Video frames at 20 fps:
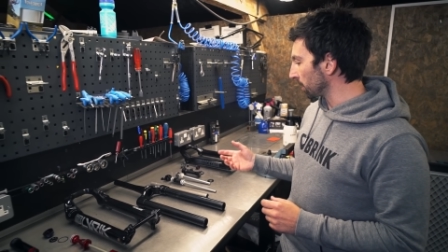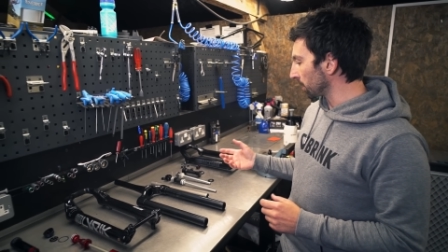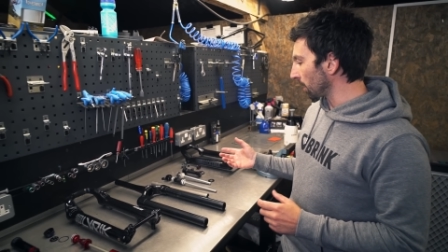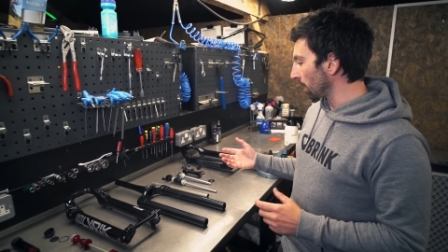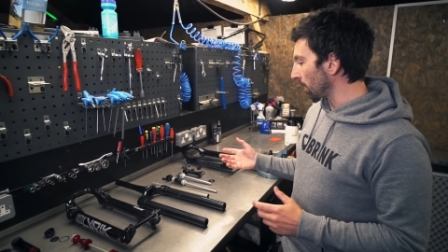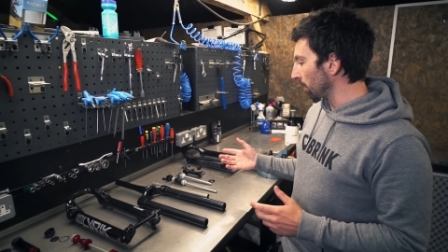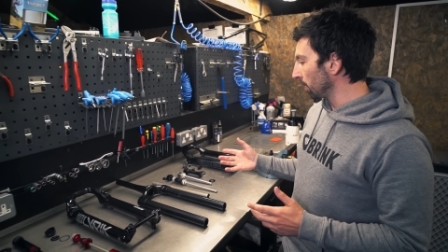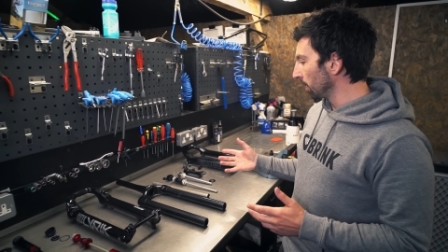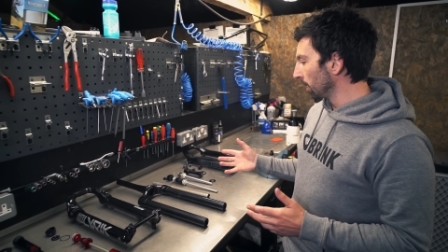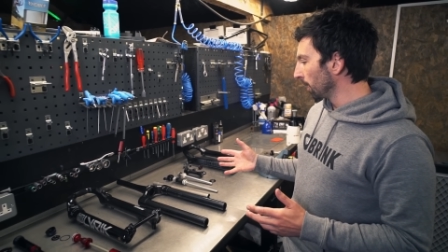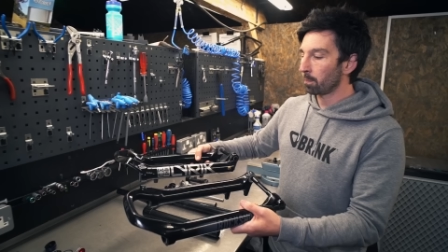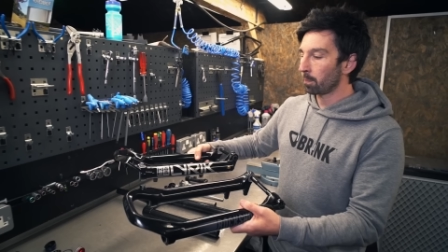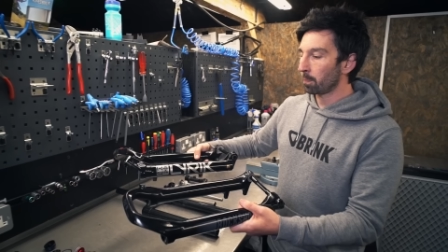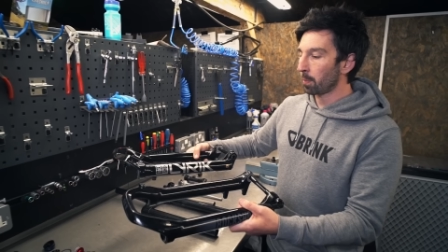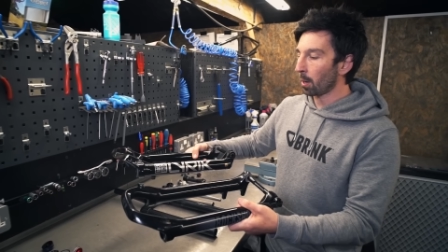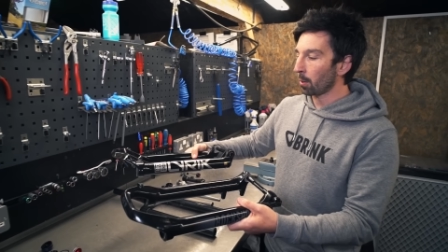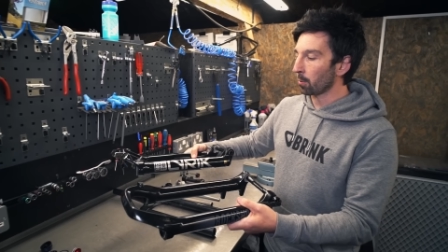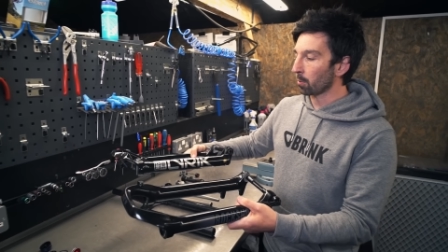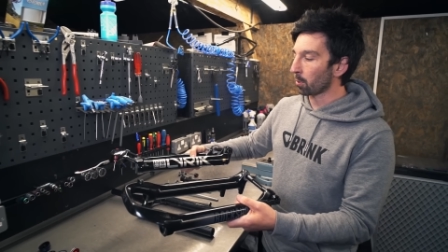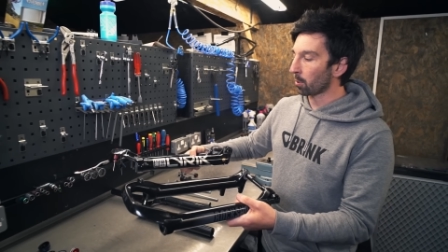So
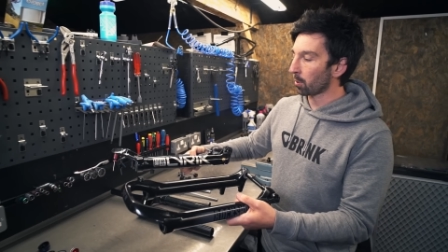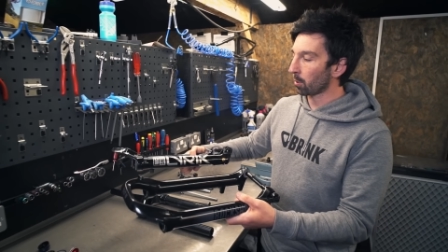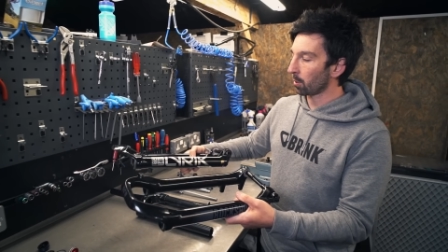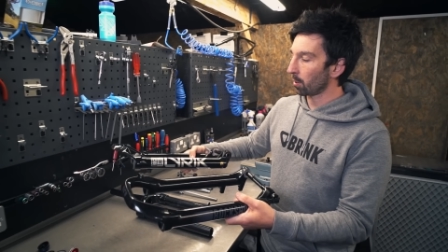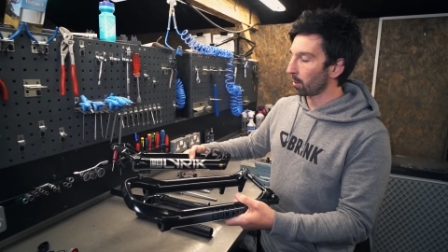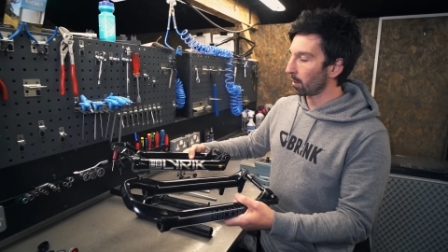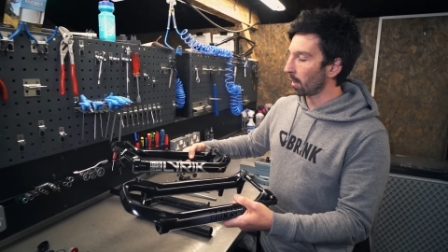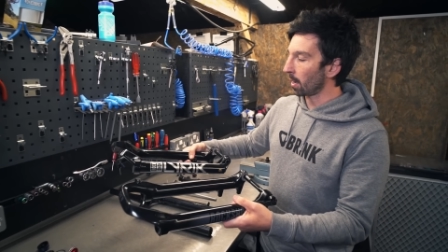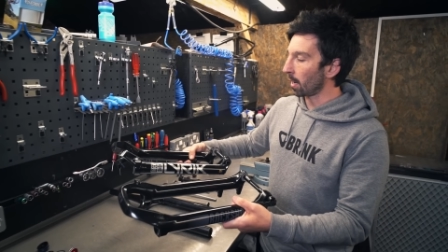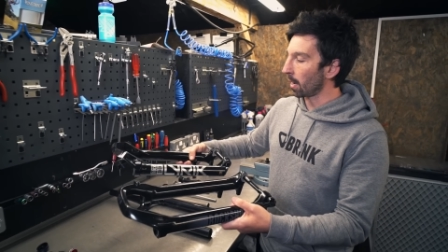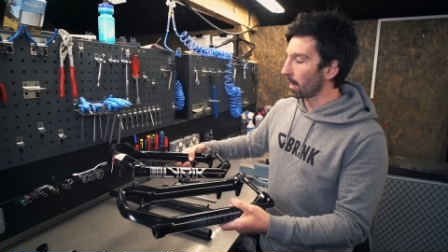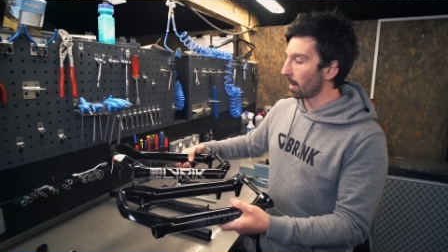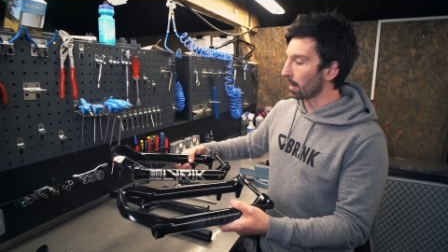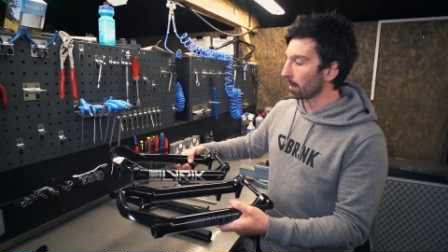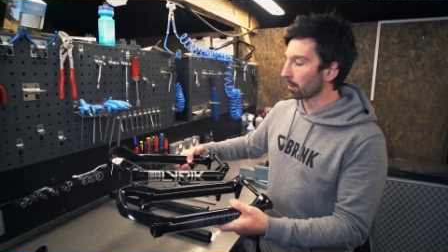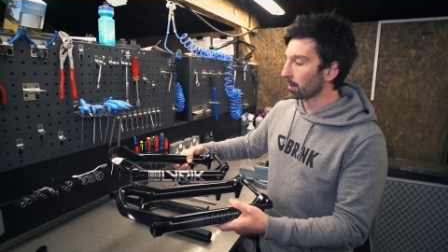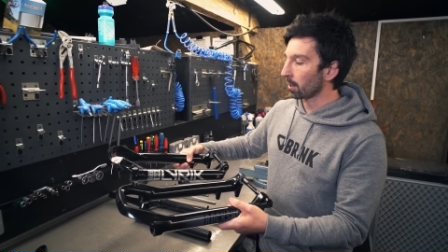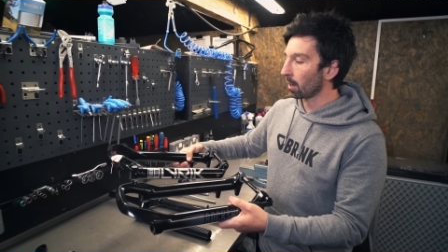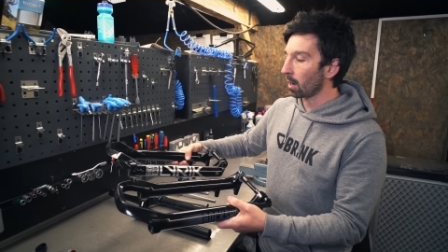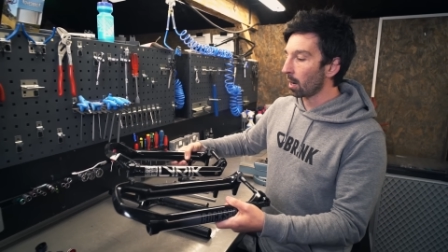both
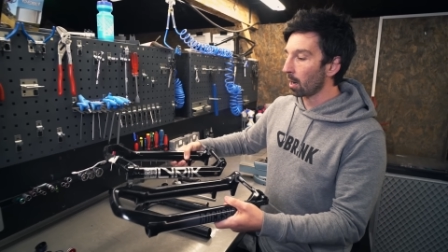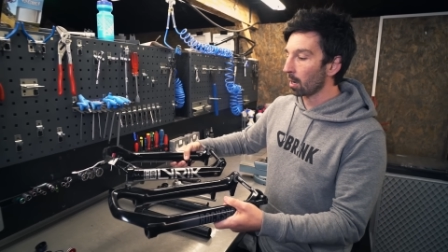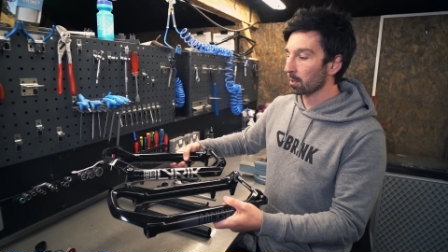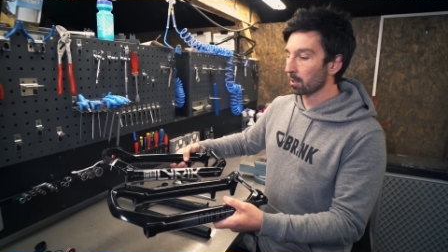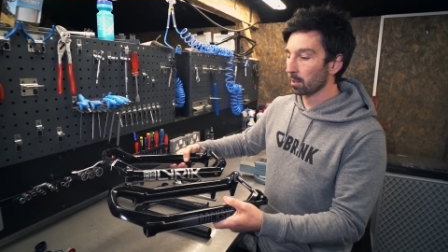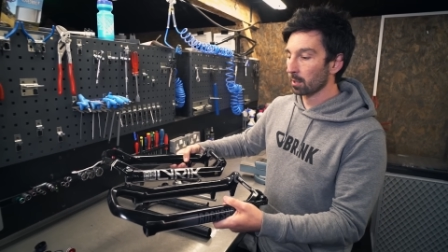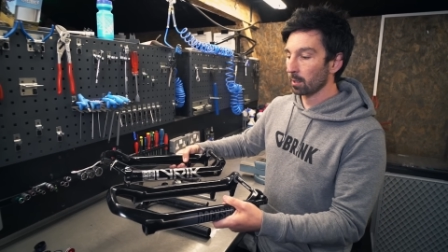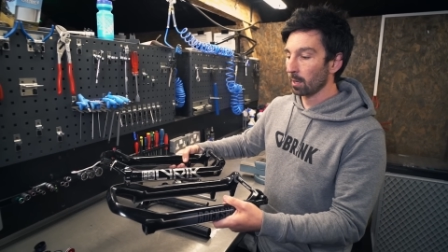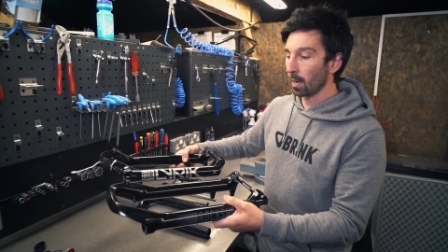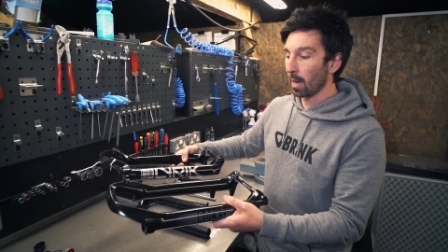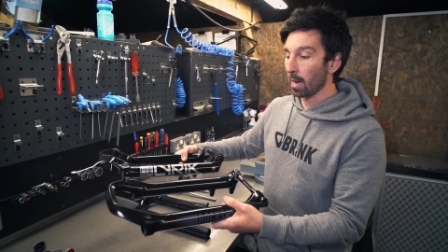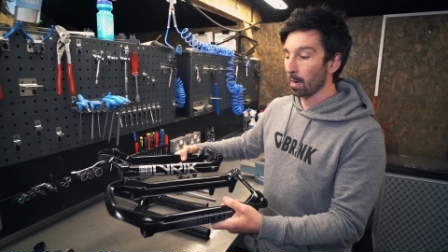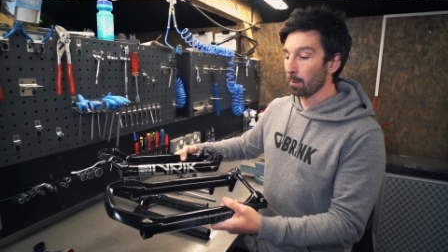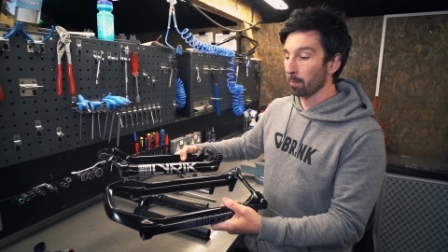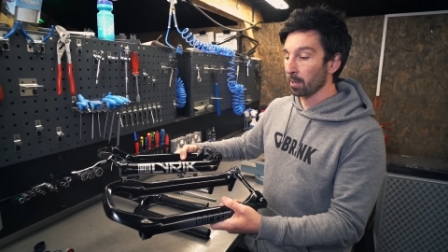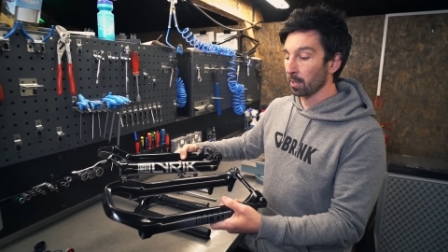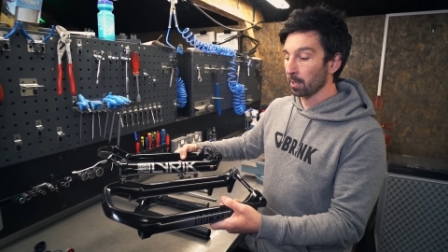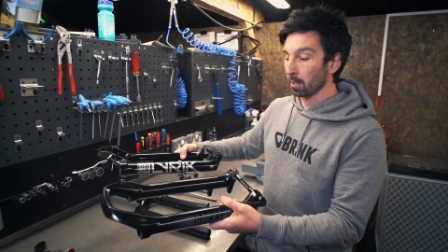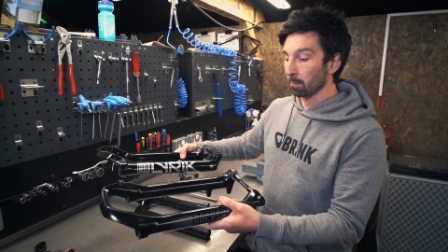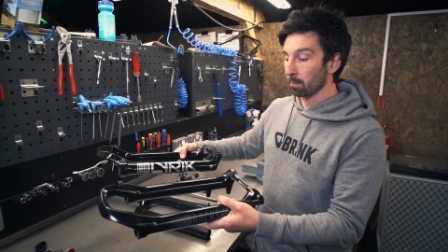cast
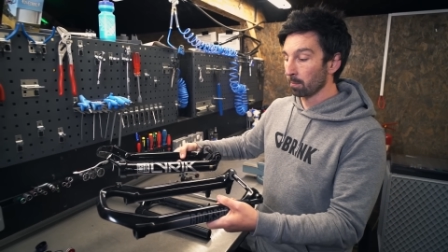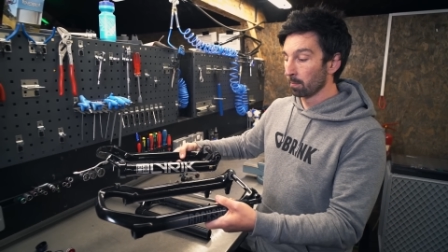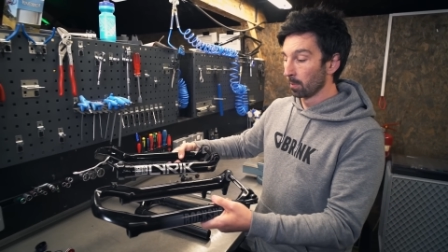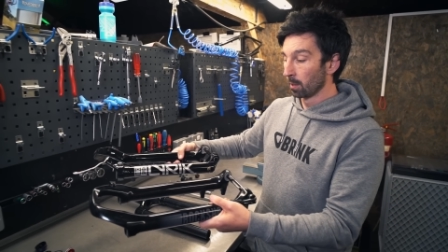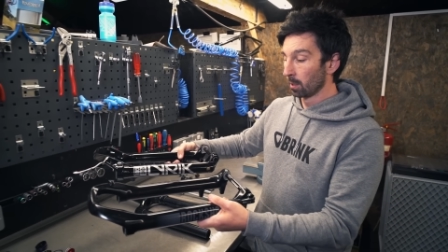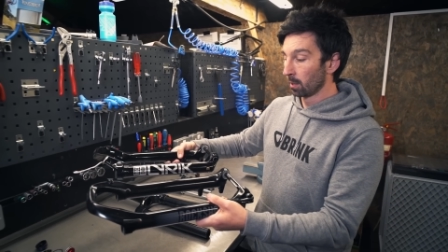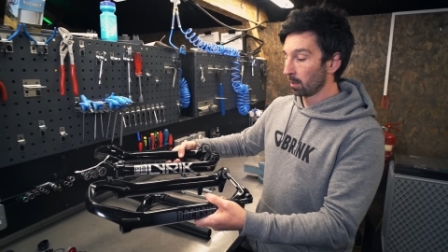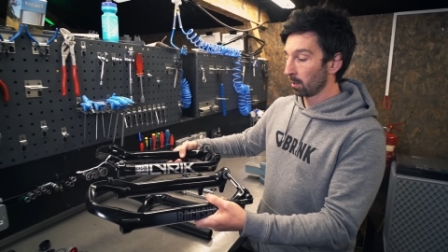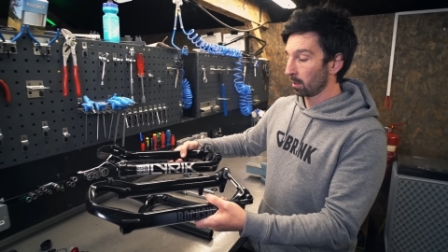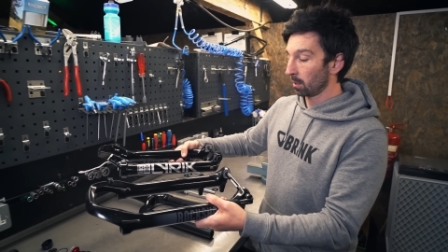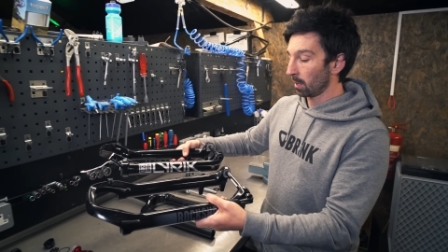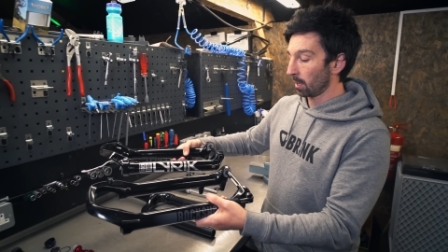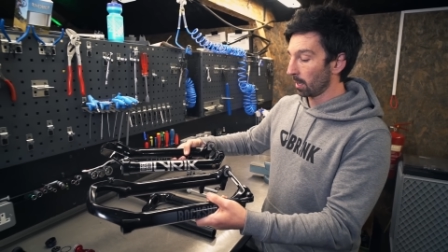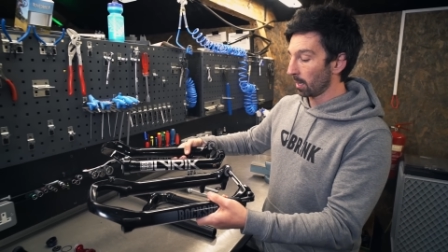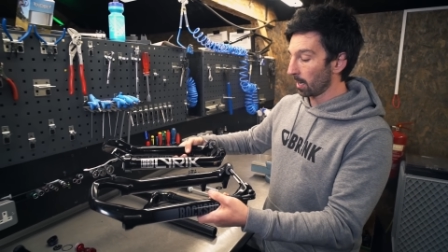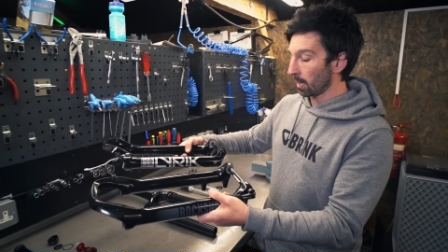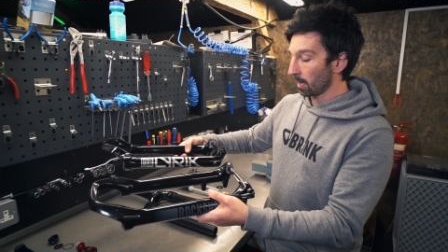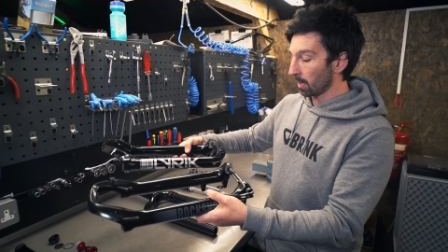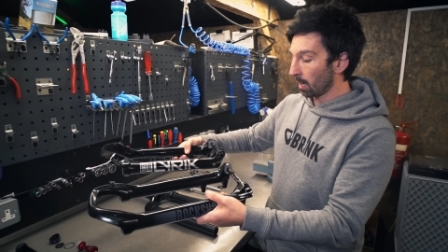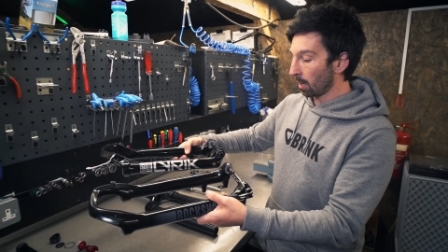aluminium
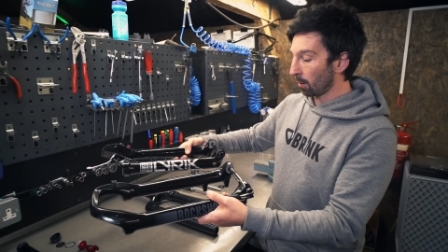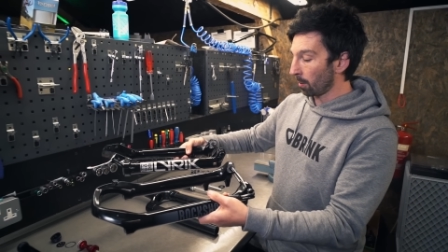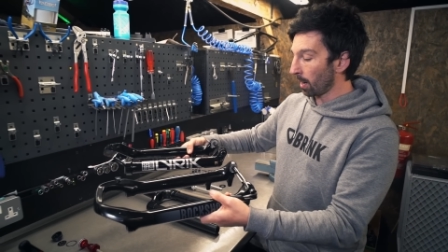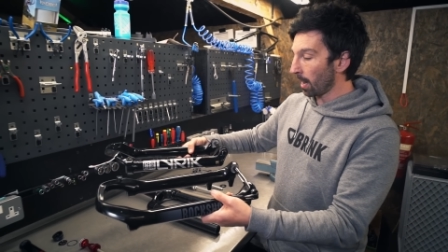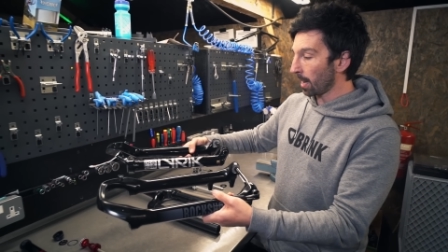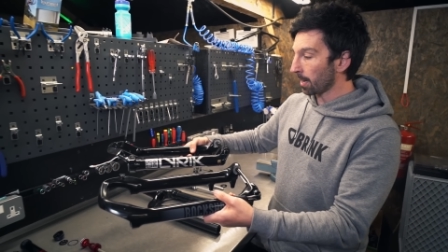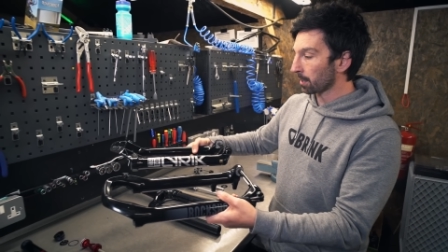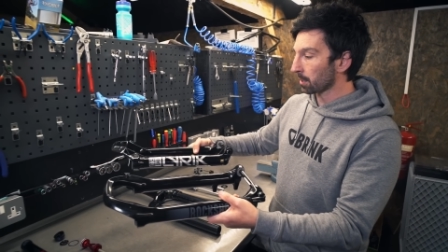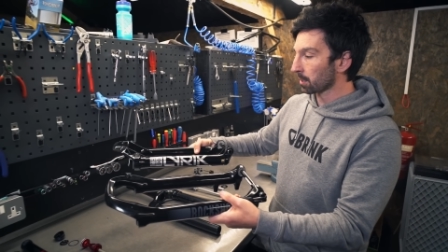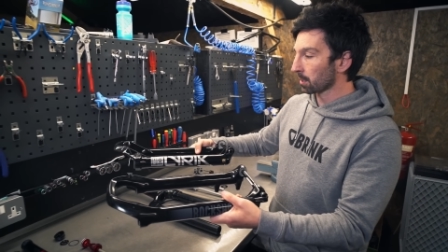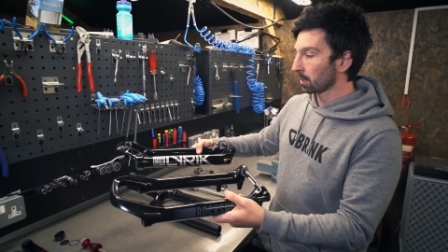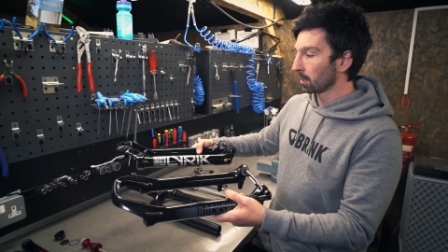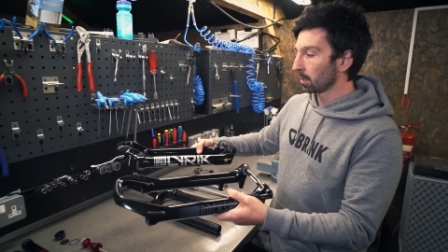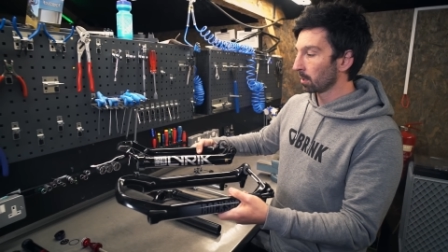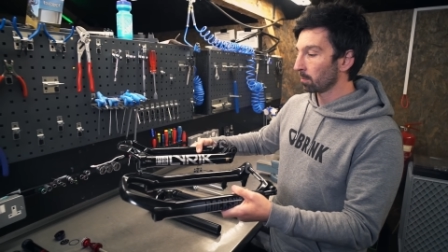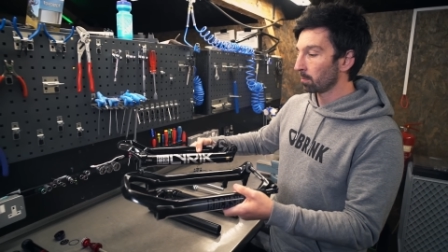lower legs,